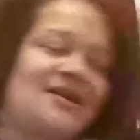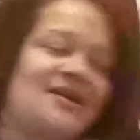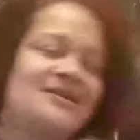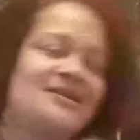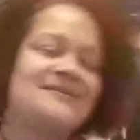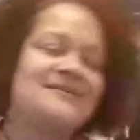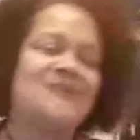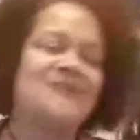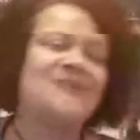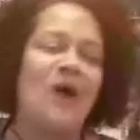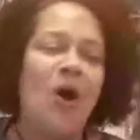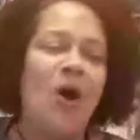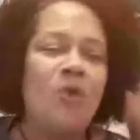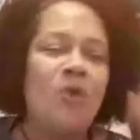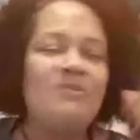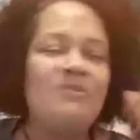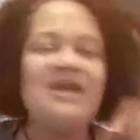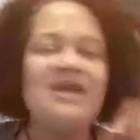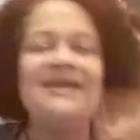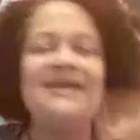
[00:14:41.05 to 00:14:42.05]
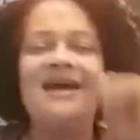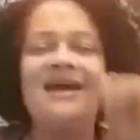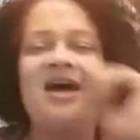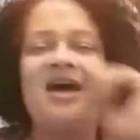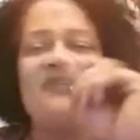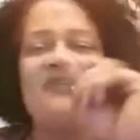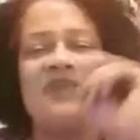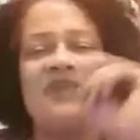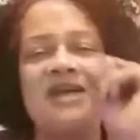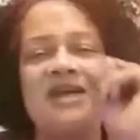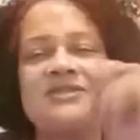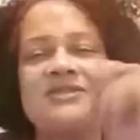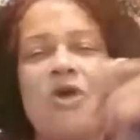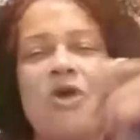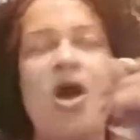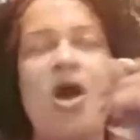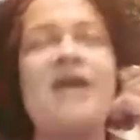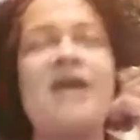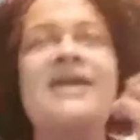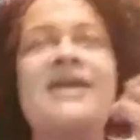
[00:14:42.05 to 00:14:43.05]
So many of us
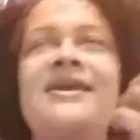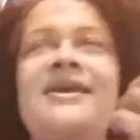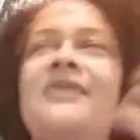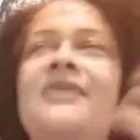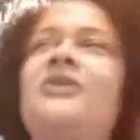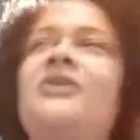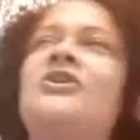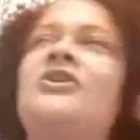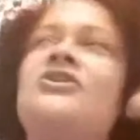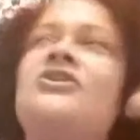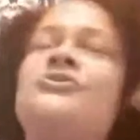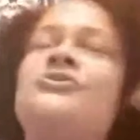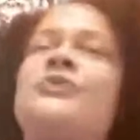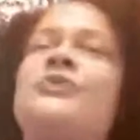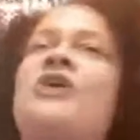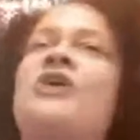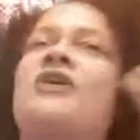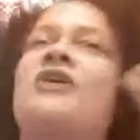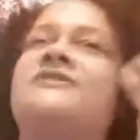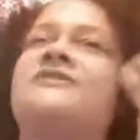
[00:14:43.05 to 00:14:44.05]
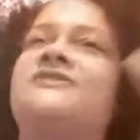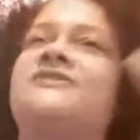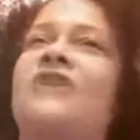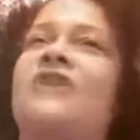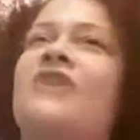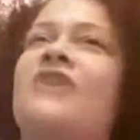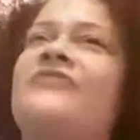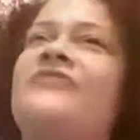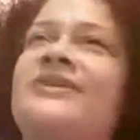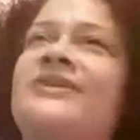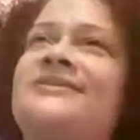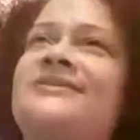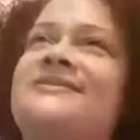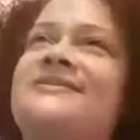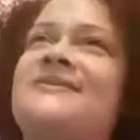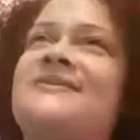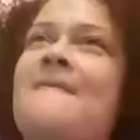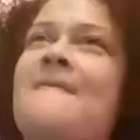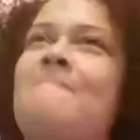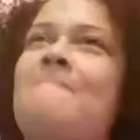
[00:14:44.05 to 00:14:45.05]
are healers. We are
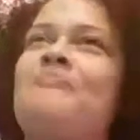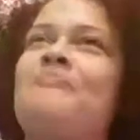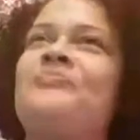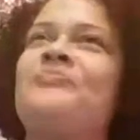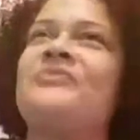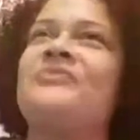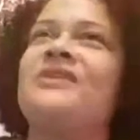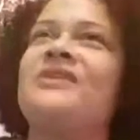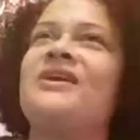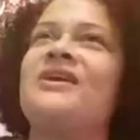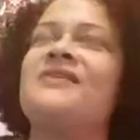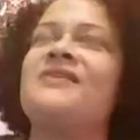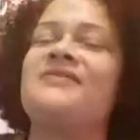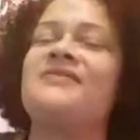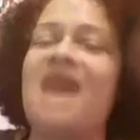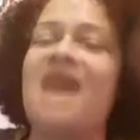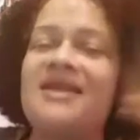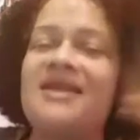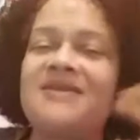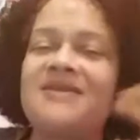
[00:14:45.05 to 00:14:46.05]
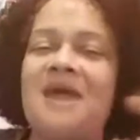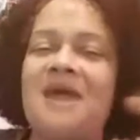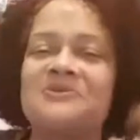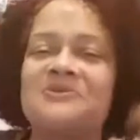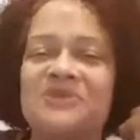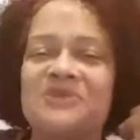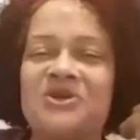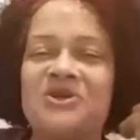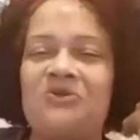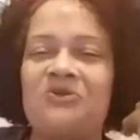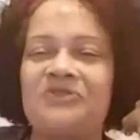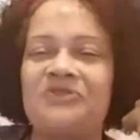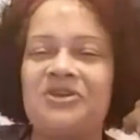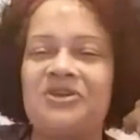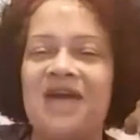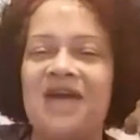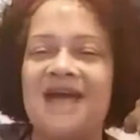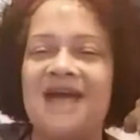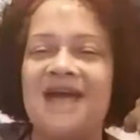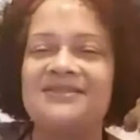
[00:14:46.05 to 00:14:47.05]
servants. And a lot of times we don't
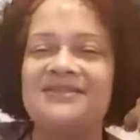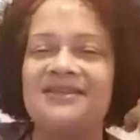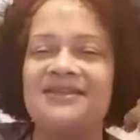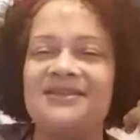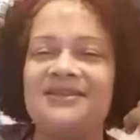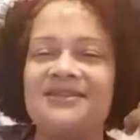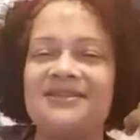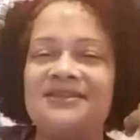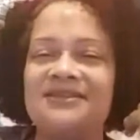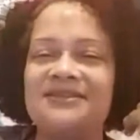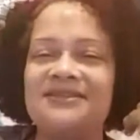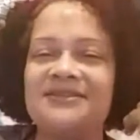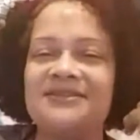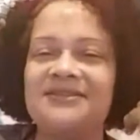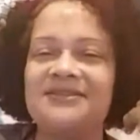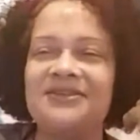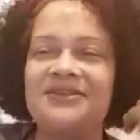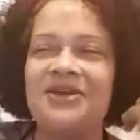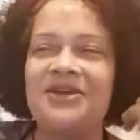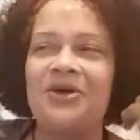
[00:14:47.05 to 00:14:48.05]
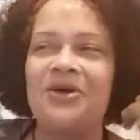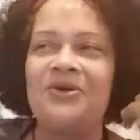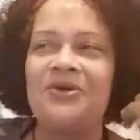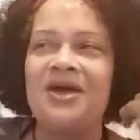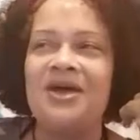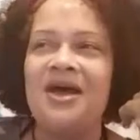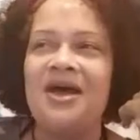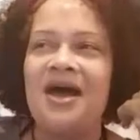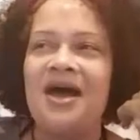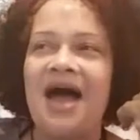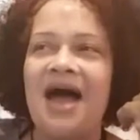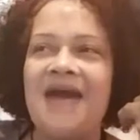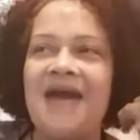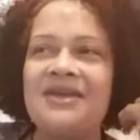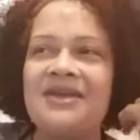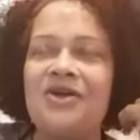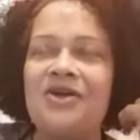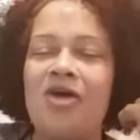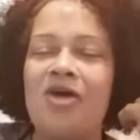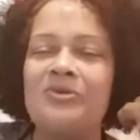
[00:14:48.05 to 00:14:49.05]
realize it.
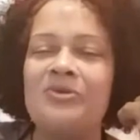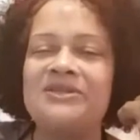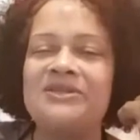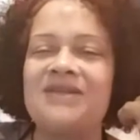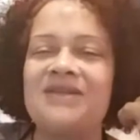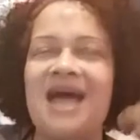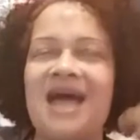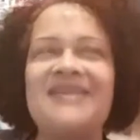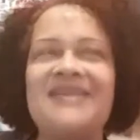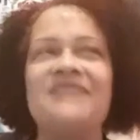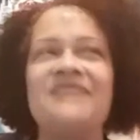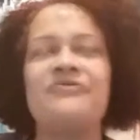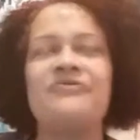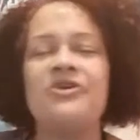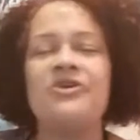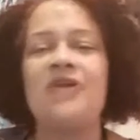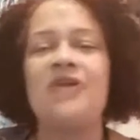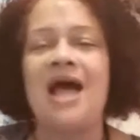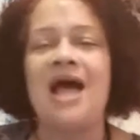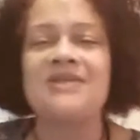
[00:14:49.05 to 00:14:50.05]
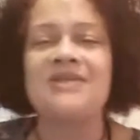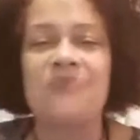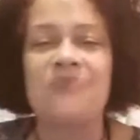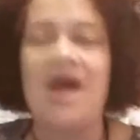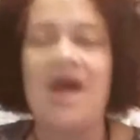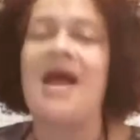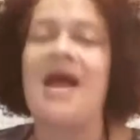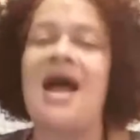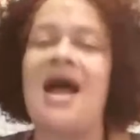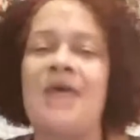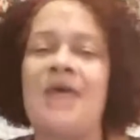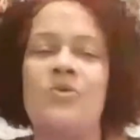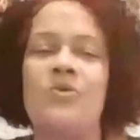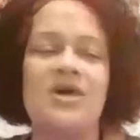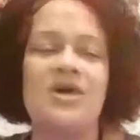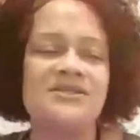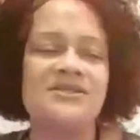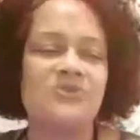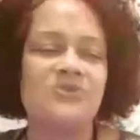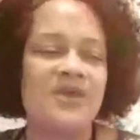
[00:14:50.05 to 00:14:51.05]
I didn't realize why I
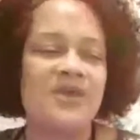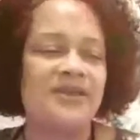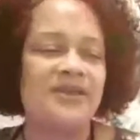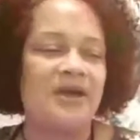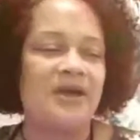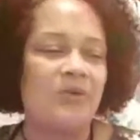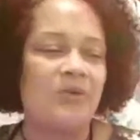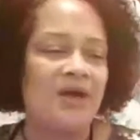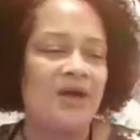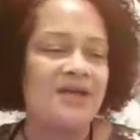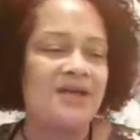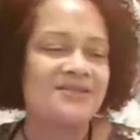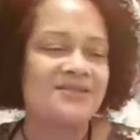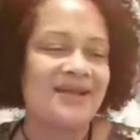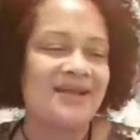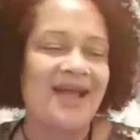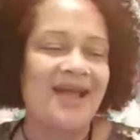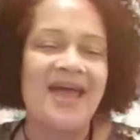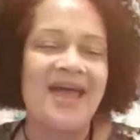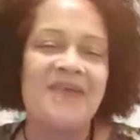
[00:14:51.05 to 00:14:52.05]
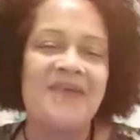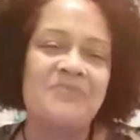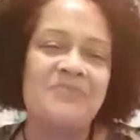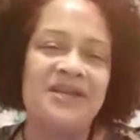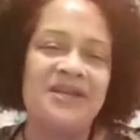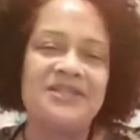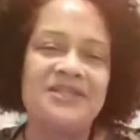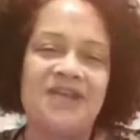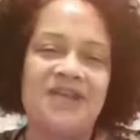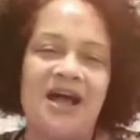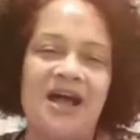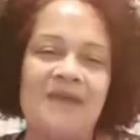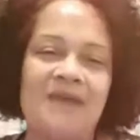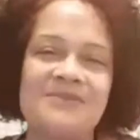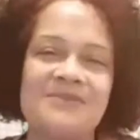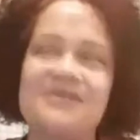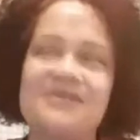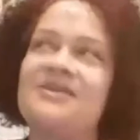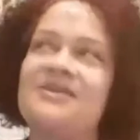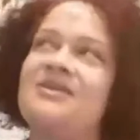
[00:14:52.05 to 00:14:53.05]
was the way that I was. Like I had many
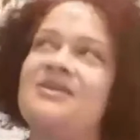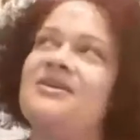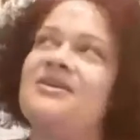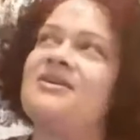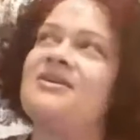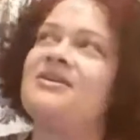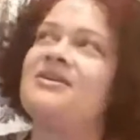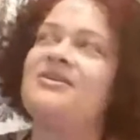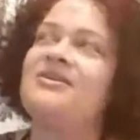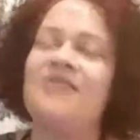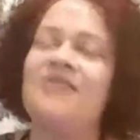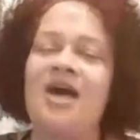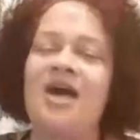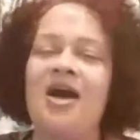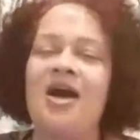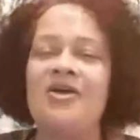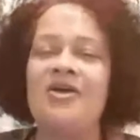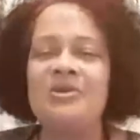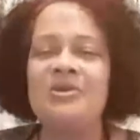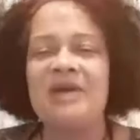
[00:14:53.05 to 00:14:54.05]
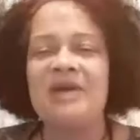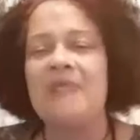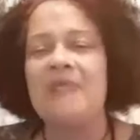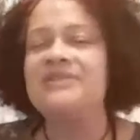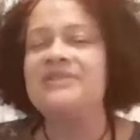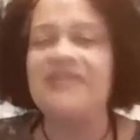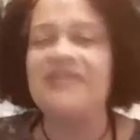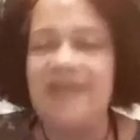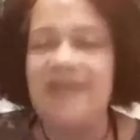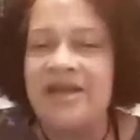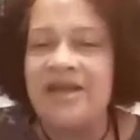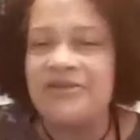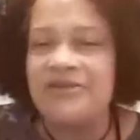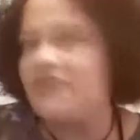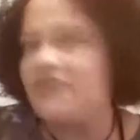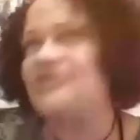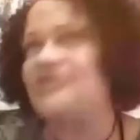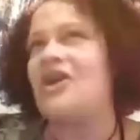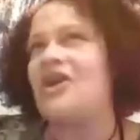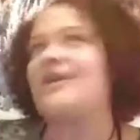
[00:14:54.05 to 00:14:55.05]
jobs. you know, you become a teenager, you
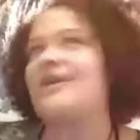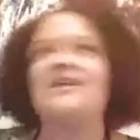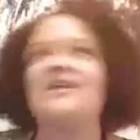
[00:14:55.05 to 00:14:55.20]
start getting